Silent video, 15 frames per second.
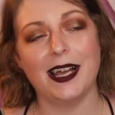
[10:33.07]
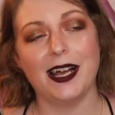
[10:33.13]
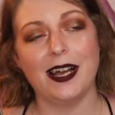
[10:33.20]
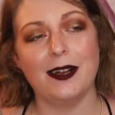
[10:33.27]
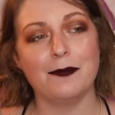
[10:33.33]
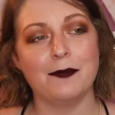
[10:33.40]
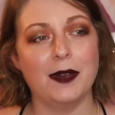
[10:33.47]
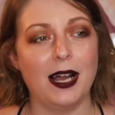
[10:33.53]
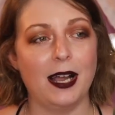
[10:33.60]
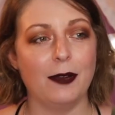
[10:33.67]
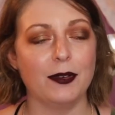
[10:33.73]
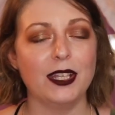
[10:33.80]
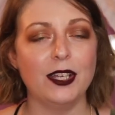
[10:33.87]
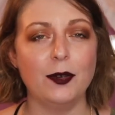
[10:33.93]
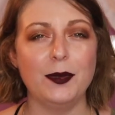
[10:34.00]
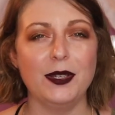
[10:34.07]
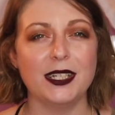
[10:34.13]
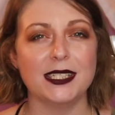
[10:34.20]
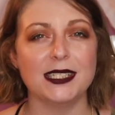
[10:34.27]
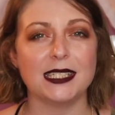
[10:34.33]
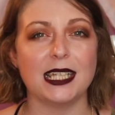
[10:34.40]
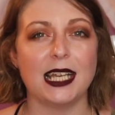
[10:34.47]
Um, I really hope you
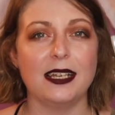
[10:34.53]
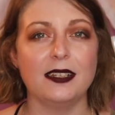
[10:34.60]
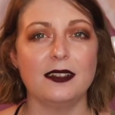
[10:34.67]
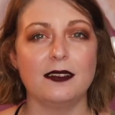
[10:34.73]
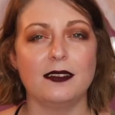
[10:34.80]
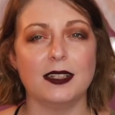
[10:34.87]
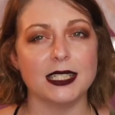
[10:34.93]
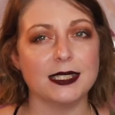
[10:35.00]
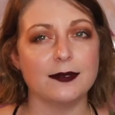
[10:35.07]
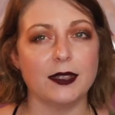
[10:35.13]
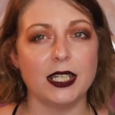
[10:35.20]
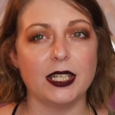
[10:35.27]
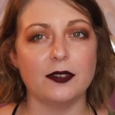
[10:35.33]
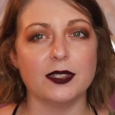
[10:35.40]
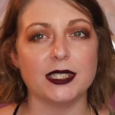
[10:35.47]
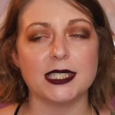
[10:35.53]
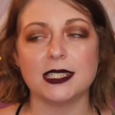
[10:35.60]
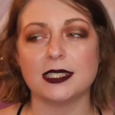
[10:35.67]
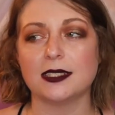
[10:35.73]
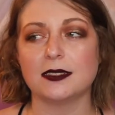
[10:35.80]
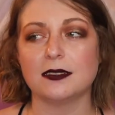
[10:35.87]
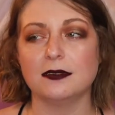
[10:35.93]
guys like this video.
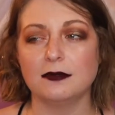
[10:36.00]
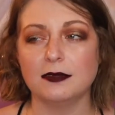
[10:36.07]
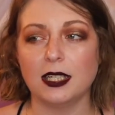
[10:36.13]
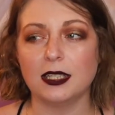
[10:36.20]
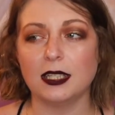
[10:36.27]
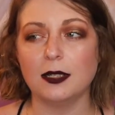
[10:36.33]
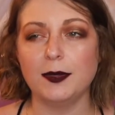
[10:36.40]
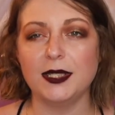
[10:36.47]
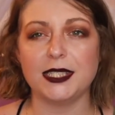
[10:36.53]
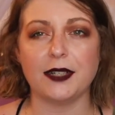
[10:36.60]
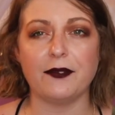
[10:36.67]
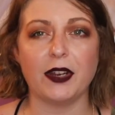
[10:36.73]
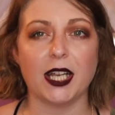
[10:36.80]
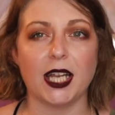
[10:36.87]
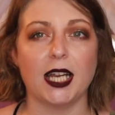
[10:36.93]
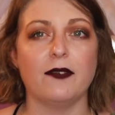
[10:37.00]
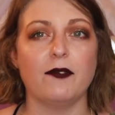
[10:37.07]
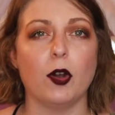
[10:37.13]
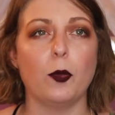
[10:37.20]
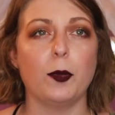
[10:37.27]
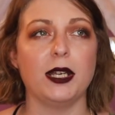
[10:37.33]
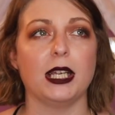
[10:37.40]
It's a little bit different, kind of
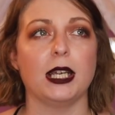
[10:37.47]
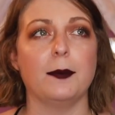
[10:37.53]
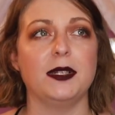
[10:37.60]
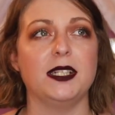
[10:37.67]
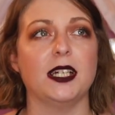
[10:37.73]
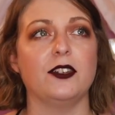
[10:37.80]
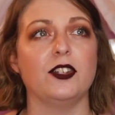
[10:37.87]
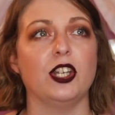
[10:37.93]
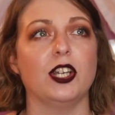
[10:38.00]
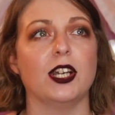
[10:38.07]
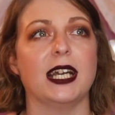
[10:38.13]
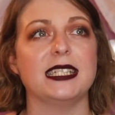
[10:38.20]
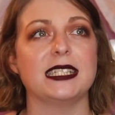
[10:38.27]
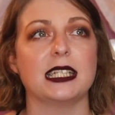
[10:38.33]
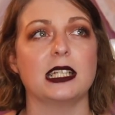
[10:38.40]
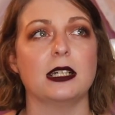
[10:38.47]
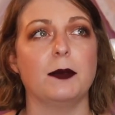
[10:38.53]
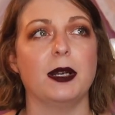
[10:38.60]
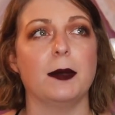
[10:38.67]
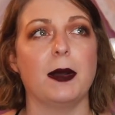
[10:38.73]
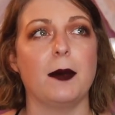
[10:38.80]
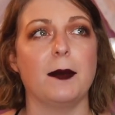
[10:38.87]
opening up and telling you guys a little bit
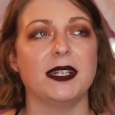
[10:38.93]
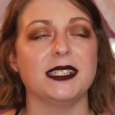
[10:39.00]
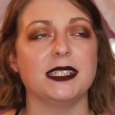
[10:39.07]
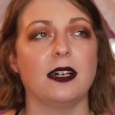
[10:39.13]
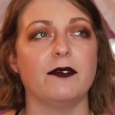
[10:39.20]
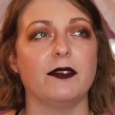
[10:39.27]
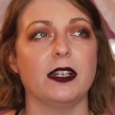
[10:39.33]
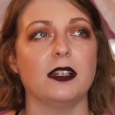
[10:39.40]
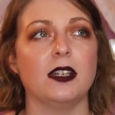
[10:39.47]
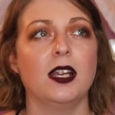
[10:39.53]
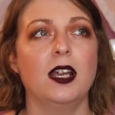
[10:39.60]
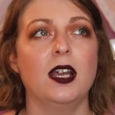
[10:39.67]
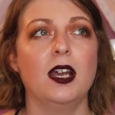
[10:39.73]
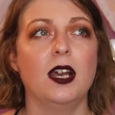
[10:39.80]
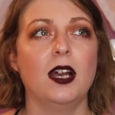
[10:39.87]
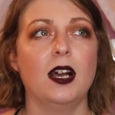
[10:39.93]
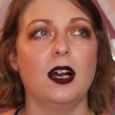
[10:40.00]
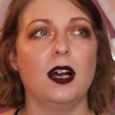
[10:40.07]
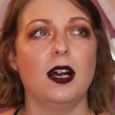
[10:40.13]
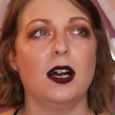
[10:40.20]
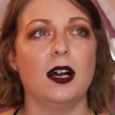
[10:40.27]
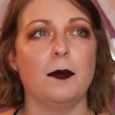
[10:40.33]
about myself, and
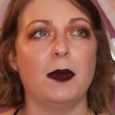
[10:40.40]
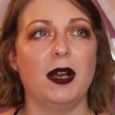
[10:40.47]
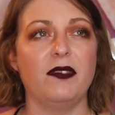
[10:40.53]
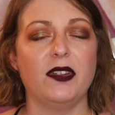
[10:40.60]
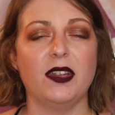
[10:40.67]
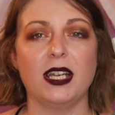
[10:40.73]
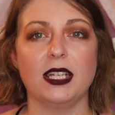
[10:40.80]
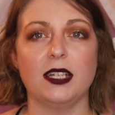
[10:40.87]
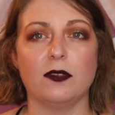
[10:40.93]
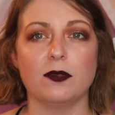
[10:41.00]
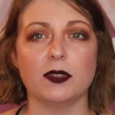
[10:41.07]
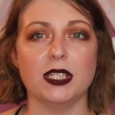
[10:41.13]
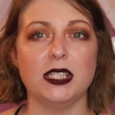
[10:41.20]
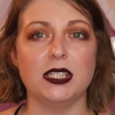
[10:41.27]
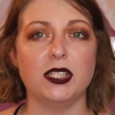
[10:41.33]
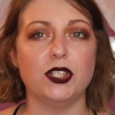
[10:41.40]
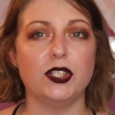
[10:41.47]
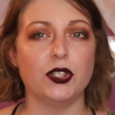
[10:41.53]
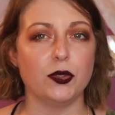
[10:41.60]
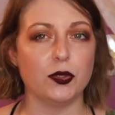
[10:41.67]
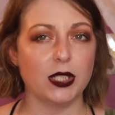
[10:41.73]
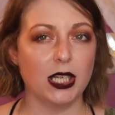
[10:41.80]
um, I feel like I don't really
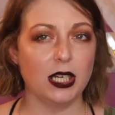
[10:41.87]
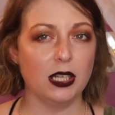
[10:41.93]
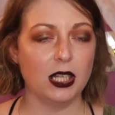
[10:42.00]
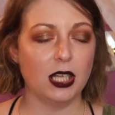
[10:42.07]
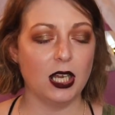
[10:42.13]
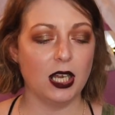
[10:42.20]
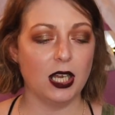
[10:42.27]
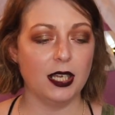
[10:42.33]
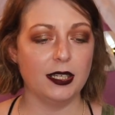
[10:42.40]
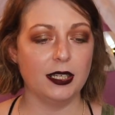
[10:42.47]
do that a lot.